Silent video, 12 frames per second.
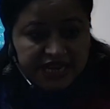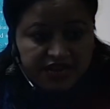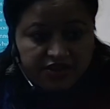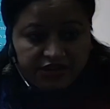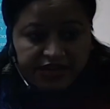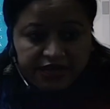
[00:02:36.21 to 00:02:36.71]

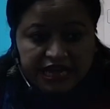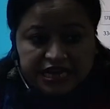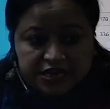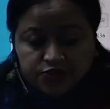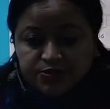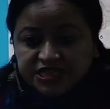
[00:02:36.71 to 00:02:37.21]
Okay,
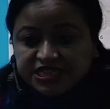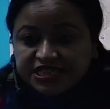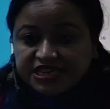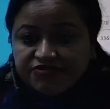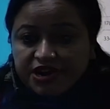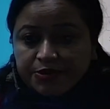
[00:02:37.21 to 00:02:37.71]
so business
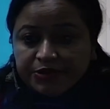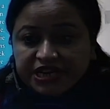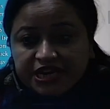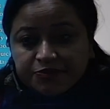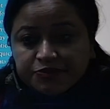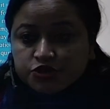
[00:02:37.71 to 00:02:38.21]
environment
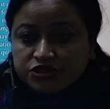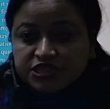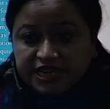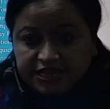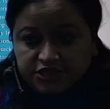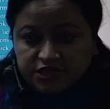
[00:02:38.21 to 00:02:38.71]
keeps on
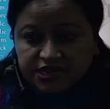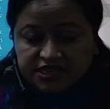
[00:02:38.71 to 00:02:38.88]
changing.